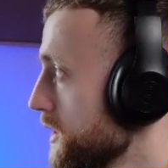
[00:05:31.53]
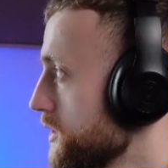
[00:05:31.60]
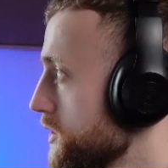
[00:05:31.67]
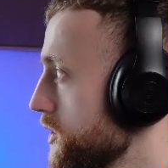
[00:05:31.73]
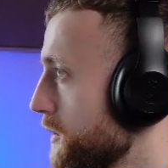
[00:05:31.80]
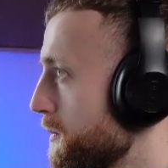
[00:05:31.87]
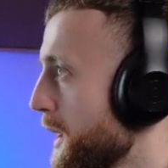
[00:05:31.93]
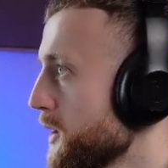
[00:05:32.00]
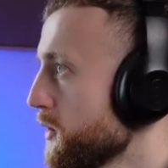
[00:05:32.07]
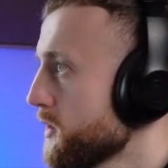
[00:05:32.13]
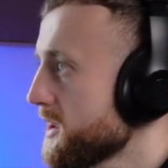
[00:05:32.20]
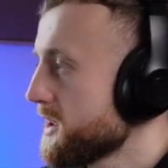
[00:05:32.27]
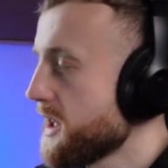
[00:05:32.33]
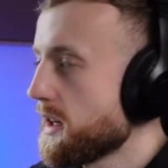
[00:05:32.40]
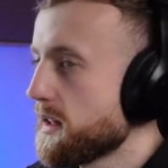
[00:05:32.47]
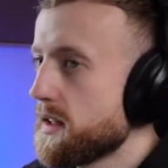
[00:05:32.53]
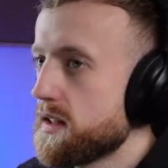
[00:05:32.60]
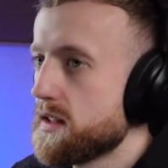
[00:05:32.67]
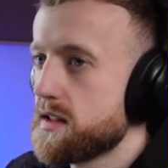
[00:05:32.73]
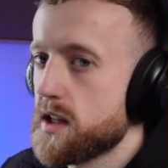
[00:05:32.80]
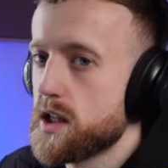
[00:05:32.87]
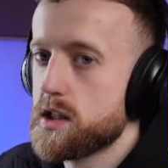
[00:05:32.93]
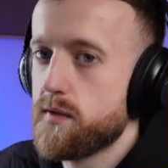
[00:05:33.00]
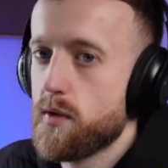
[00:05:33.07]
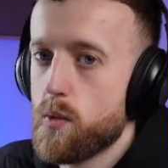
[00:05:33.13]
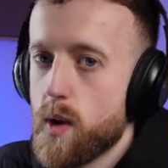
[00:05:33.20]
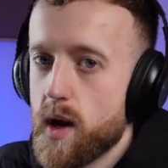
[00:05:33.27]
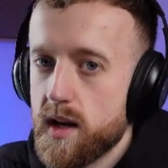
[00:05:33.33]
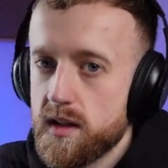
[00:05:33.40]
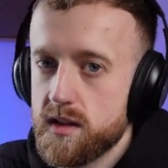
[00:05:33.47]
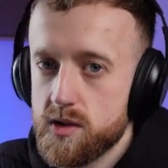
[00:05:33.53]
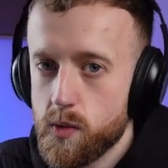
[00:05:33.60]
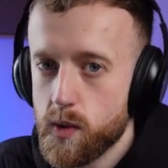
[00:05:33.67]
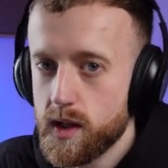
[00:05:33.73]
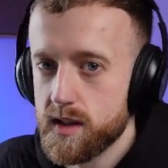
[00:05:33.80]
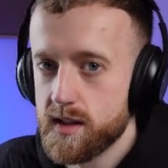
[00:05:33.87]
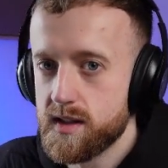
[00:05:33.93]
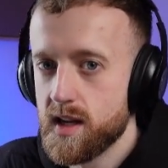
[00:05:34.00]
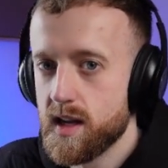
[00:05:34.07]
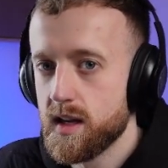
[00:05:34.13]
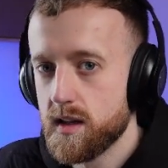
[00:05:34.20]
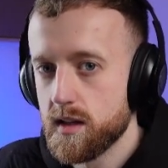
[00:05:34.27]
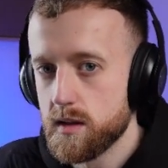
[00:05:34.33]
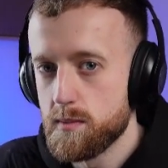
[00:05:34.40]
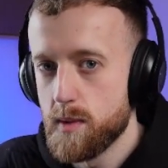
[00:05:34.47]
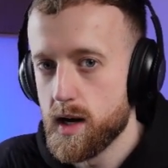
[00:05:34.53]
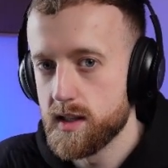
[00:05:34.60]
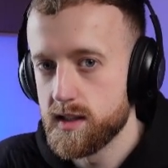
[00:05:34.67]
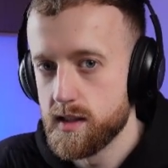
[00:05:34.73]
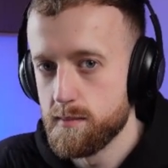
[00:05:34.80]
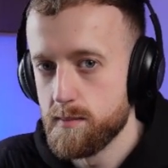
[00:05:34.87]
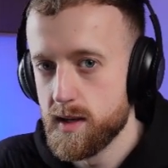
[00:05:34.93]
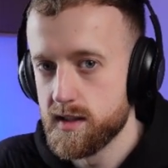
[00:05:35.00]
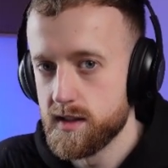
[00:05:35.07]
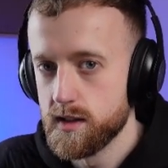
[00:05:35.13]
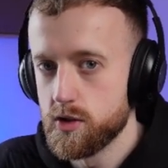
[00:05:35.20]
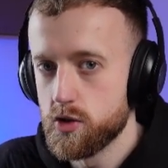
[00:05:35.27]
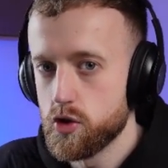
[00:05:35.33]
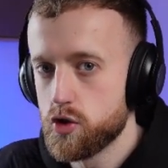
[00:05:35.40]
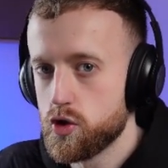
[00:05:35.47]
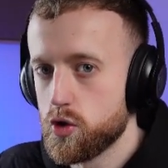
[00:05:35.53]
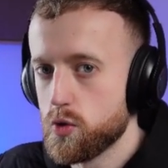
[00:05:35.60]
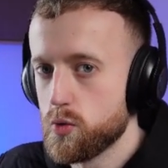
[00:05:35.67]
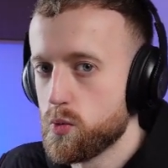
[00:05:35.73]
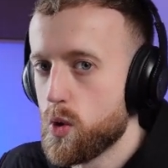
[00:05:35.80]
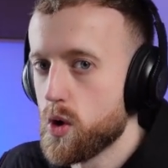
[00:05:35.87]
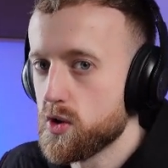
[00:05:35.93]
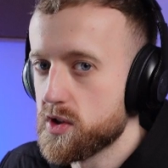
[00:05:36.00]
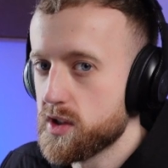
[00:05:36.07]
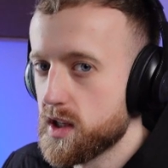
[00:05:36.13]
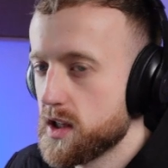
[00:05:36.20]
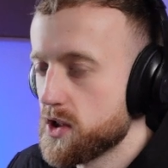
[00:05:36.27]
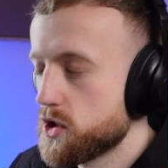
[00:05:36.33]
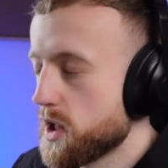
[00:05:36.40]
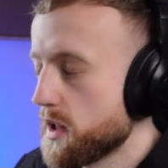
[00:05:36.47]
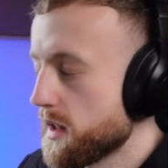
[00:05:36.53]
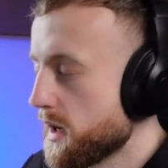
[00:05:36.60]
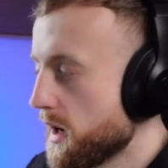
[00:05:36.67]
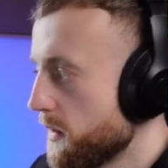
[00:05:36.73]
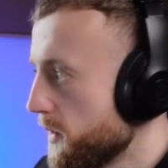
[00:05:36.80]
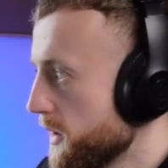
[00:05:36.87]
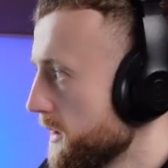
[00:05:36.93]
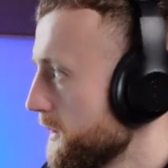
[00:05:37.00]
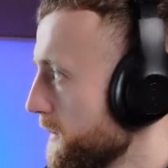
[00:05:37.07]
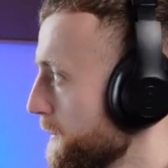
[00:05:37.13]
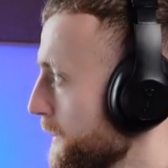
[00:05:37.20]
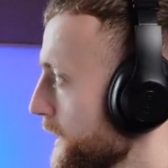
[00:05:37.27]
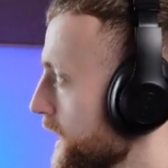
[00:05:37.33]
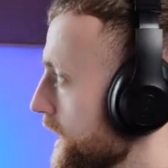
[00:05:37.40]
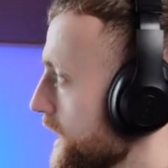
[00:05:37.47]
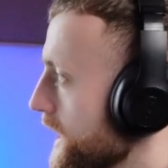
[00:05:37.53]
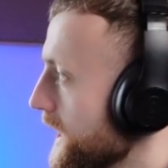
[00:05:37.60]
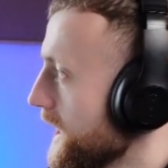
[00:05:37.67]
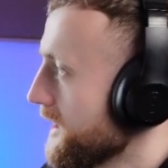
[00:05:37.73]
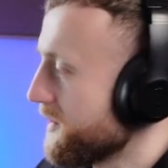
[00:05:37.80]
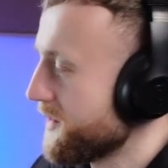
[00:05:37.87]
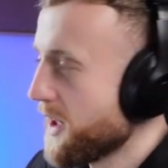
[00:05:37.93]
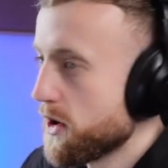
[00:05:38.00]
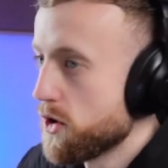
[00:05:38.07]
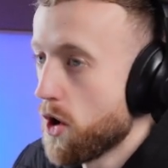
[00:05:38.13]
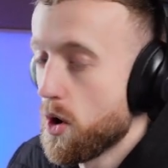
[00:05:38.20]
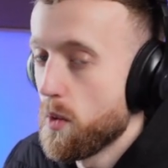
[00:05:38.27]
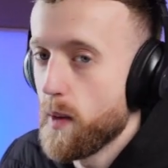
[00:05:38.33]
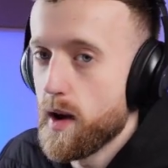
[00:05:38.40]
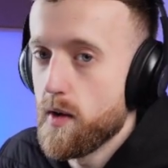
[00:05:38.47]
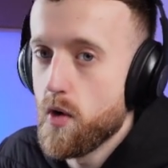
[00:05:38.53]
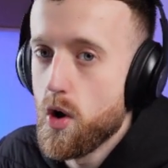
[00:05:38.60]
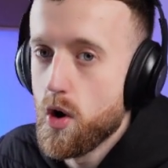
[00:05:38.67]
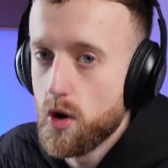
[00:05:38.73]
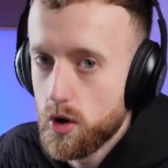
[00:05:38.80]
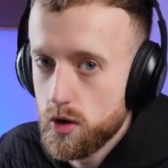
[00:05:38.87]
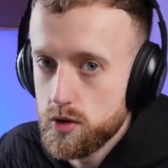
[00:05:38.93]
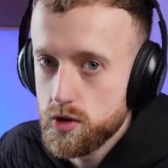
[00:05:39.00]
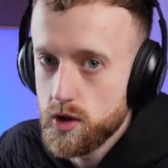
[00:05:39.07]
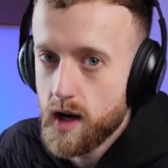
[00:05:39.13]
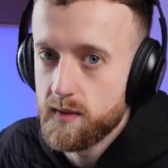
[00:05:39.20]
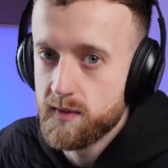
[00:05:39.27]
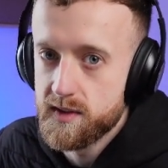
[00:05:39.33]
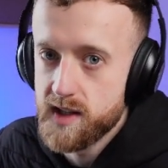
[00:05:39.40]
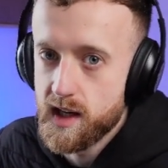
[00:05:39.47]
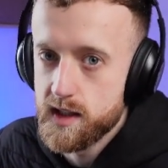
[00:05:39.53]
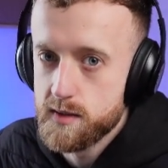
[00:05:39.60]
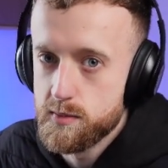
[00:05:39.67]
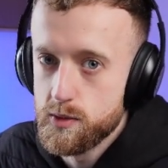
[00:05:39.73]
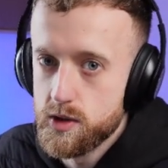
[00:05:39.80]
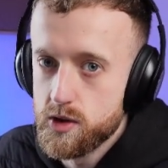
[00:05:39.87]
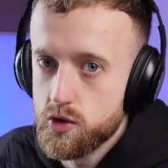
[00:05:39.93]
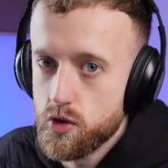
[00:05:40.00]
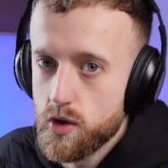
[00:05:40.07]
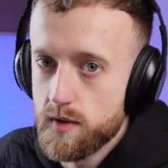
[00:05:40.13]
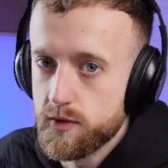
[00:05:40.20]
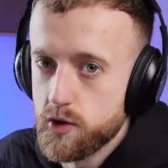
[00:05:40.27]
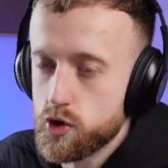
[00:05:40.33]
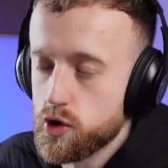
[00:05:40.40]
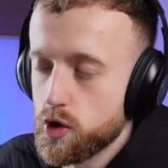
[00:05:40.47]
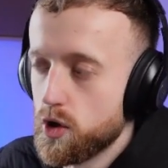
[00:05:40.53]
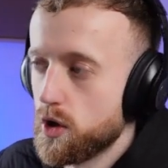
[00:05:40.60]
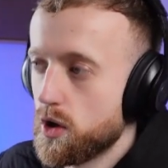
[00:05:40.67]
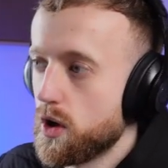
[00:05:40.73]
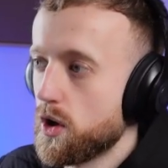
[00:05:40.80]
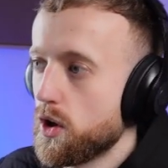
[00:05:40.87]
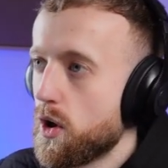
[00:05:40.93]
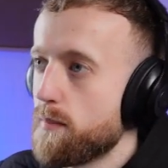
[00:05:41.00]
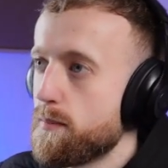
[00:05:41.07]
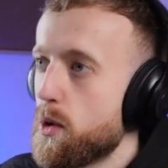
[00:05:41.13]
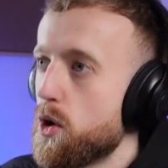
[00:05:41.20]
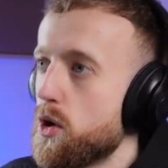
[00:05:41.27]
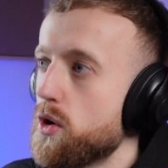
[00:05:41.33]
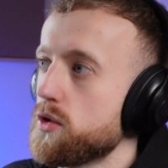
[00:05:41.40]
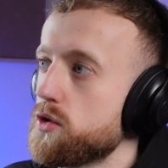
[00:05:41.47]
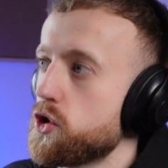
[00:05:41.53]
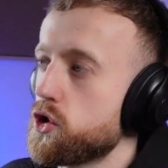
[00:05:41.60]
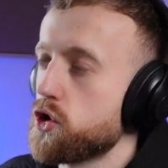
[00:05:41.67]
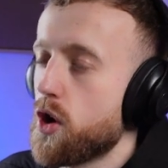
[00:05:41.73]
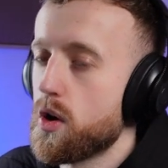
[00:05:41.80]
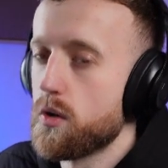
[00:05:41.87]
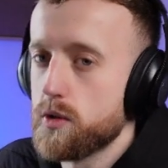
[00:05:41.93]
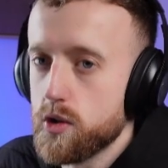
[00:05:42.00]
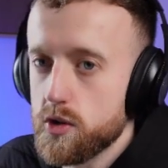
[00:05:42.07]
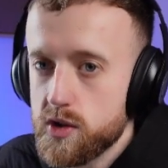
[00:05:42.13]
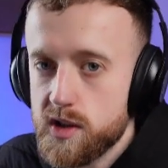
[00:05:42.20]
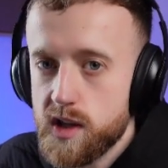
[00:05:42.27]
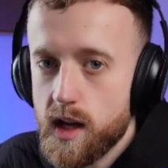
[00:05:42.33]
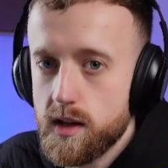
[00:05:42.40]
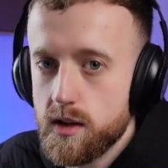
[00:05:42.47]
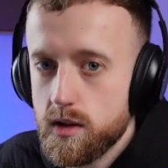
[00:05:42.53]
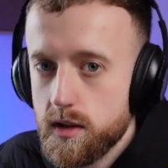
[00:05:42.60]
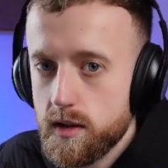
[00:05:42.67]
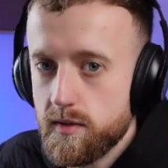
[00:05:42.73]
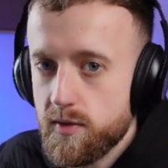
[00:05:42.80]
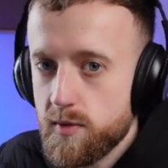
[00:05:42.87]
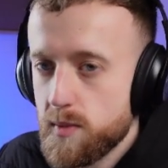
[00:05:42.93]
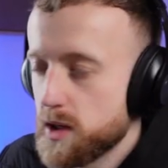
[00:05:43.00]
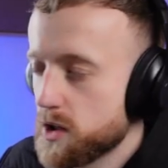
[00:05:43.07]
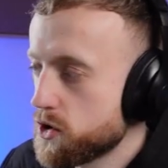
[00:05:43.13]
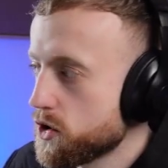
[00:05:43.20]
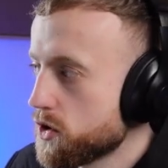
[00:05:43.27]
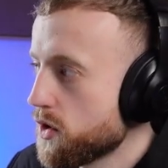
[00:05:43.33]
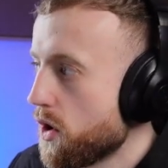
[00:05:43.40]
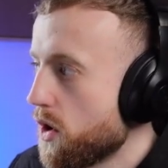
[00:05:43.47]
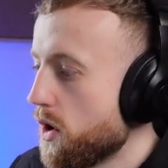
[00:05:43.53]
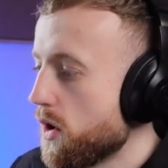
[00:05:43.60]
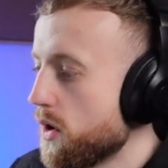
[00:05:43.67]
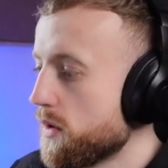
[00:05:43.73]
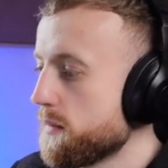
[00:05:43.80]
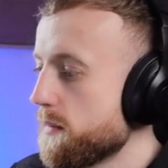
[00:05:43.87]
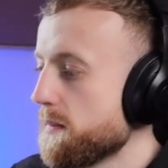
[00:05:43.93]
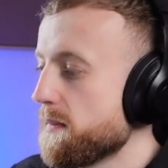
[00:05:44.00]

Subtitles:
So by understanding the stage of awareness, we can tailor the marketing message to what stage that they are in. If they're not aware at all, your advertisement is going to have to show a lot more tutorial style information or